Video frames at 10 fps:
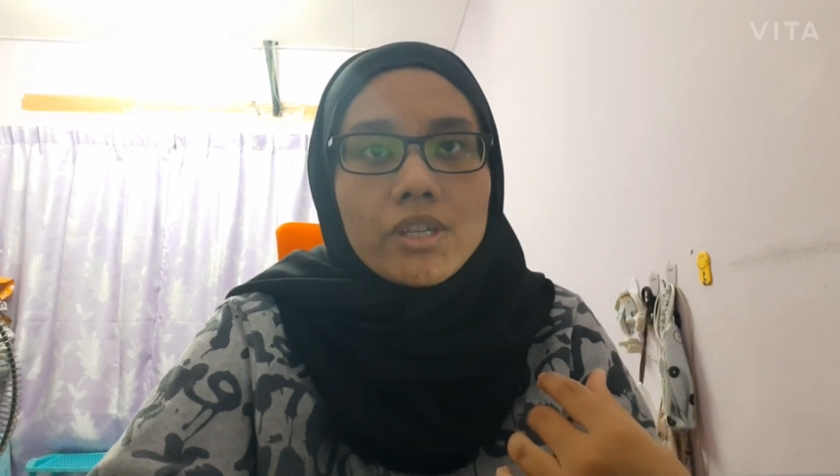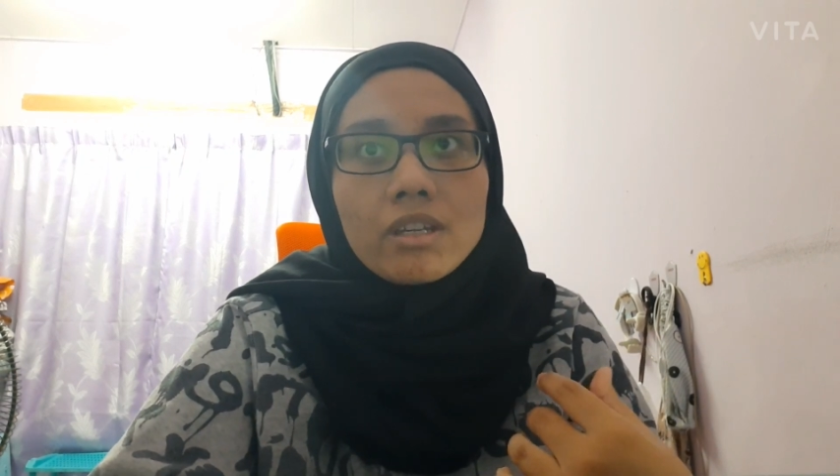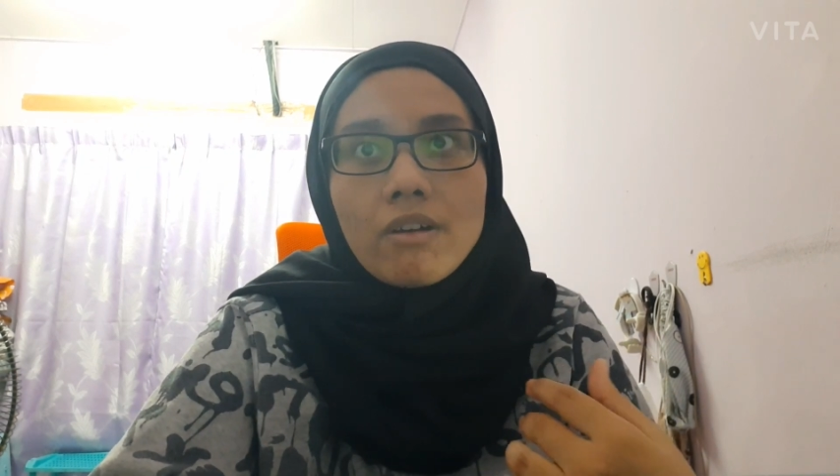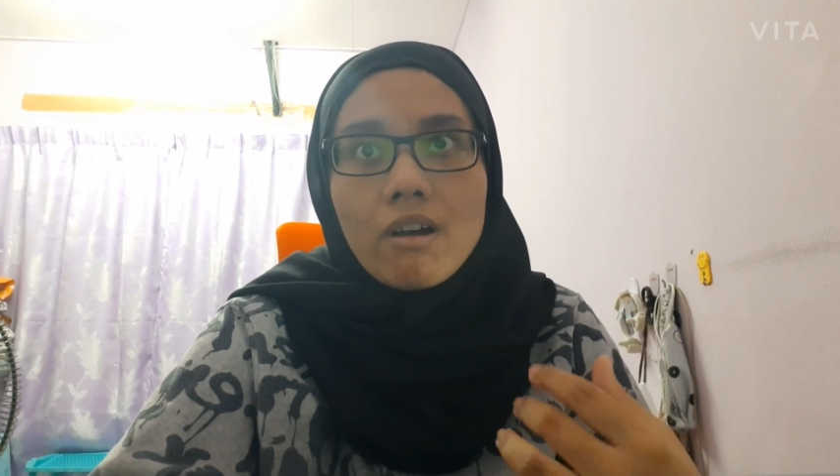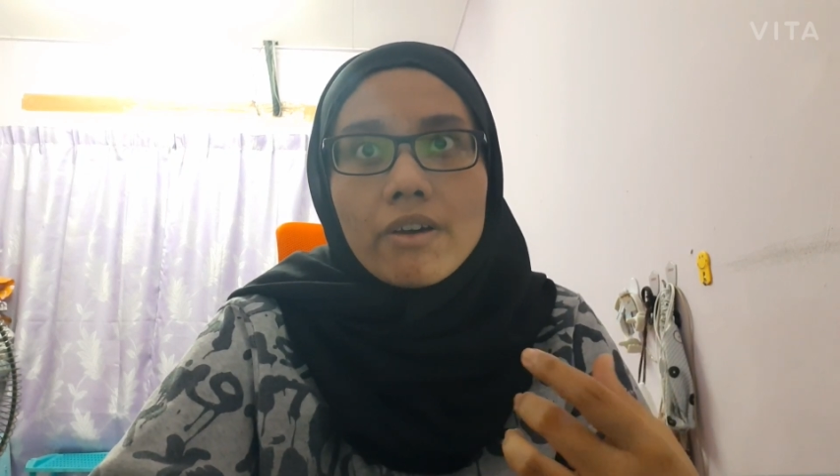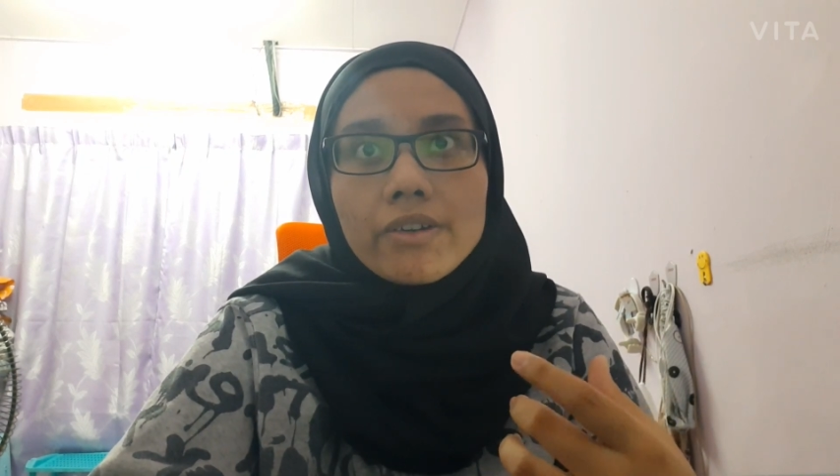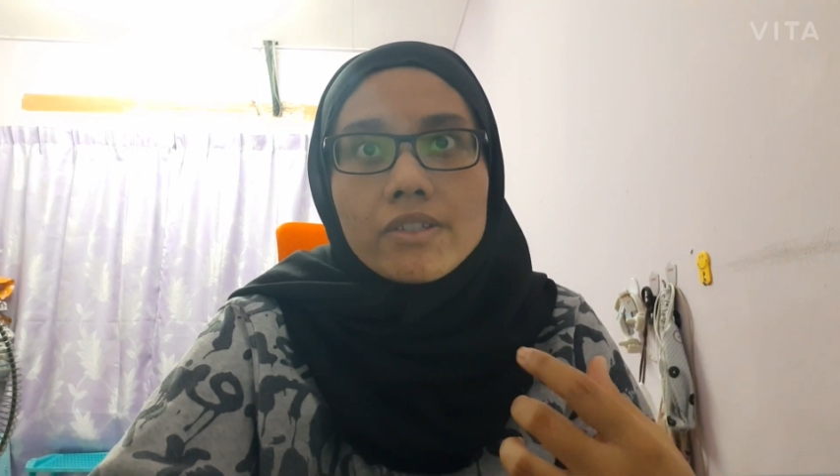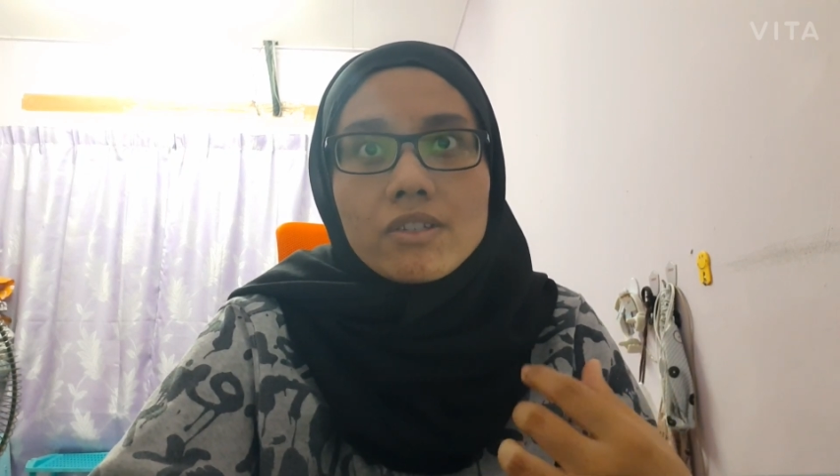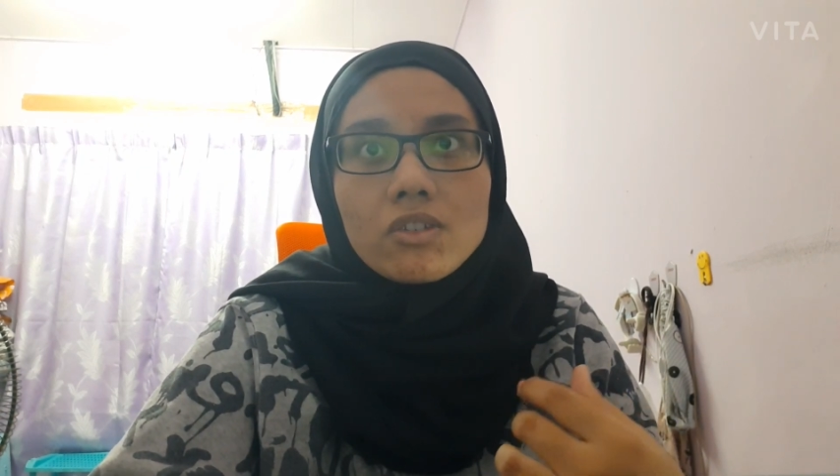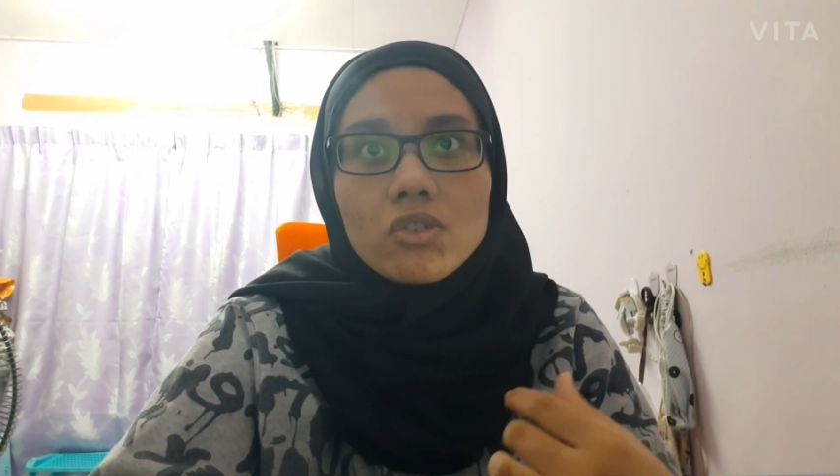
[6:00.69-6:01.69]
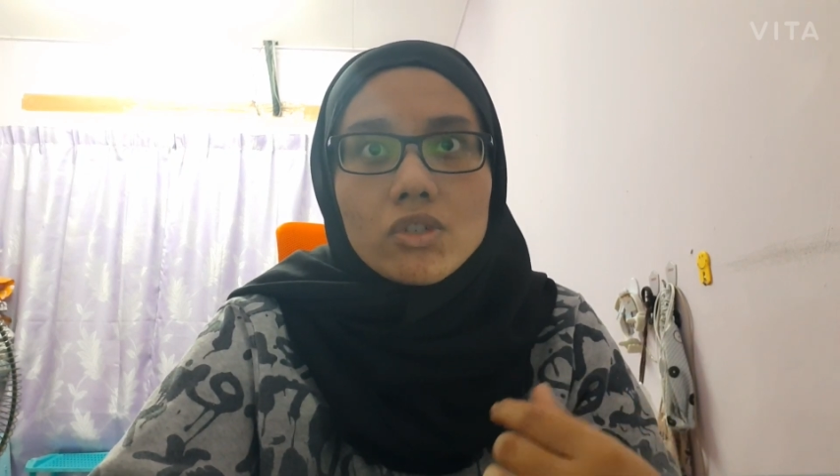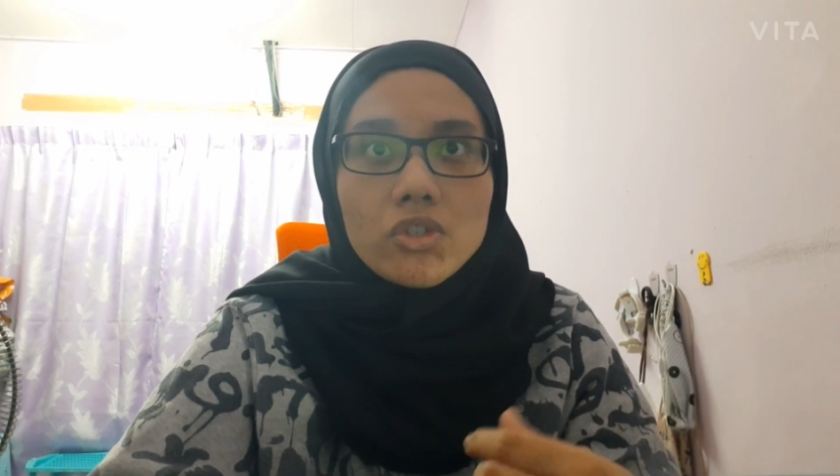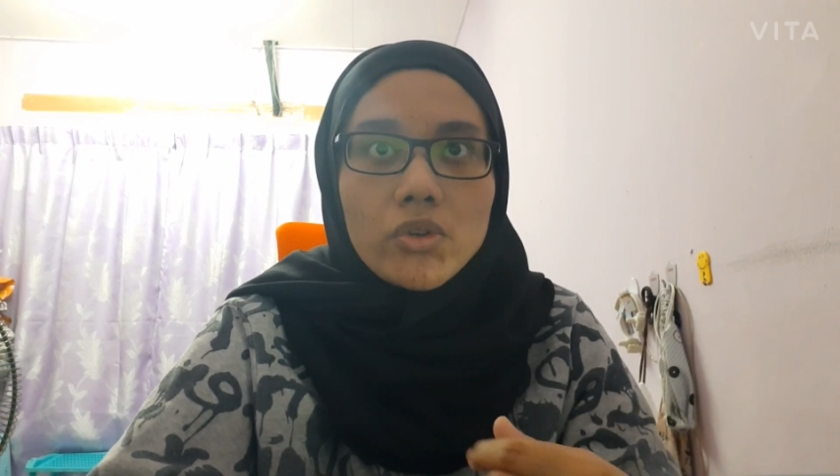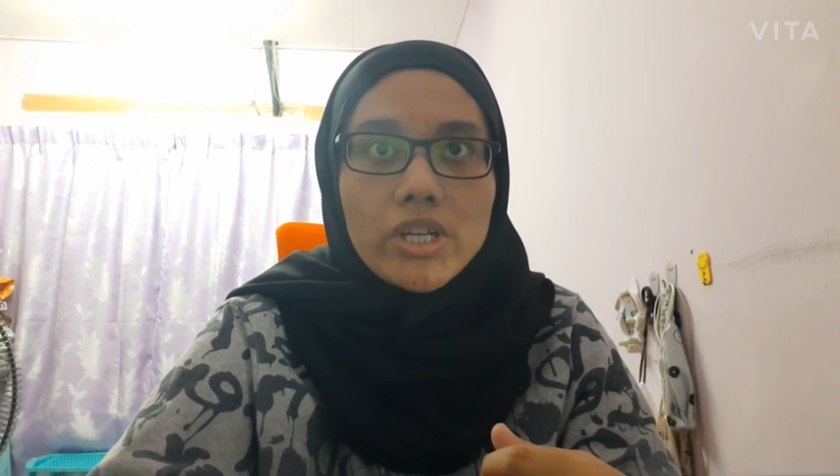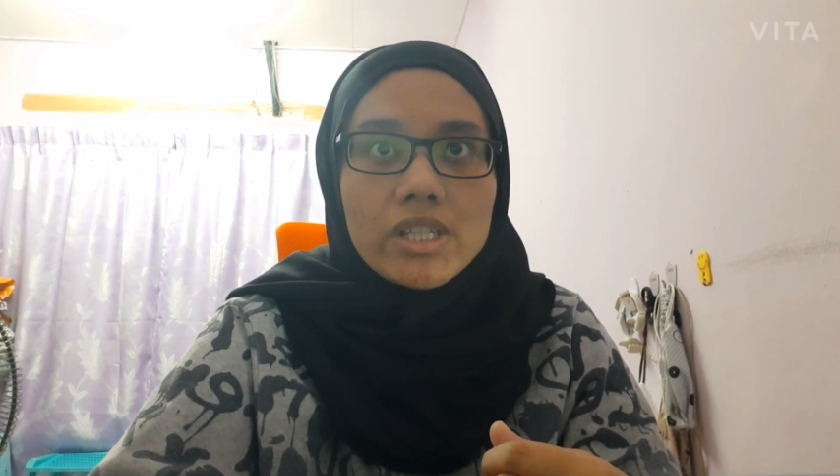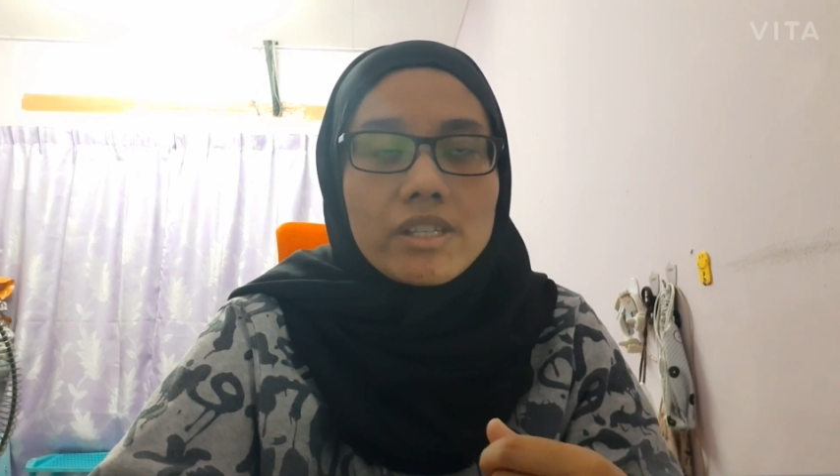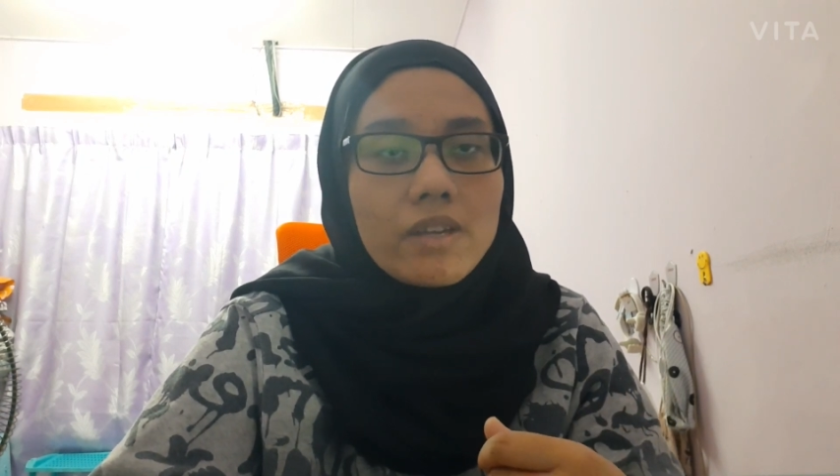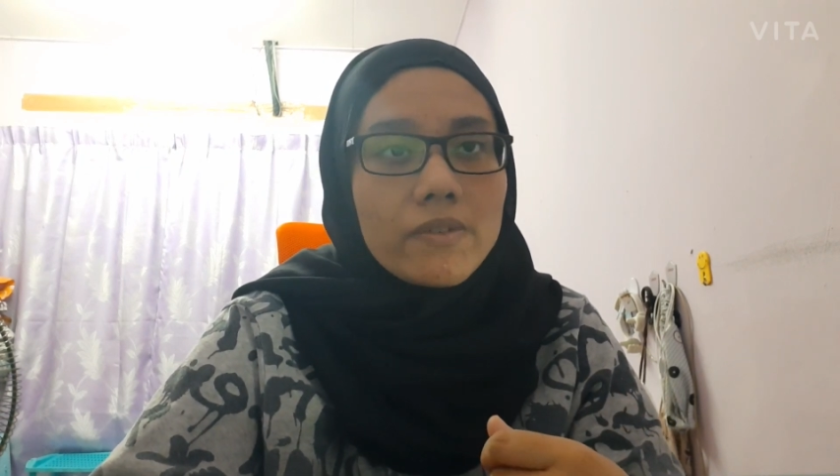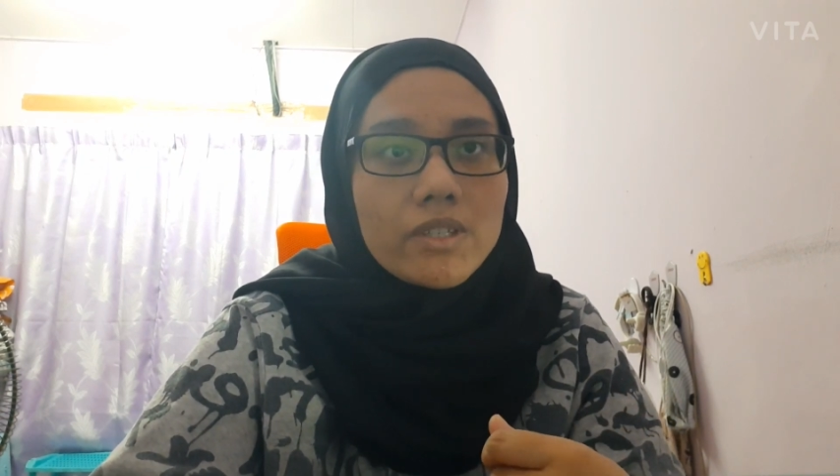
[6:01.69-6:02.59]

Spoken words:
and cons to students having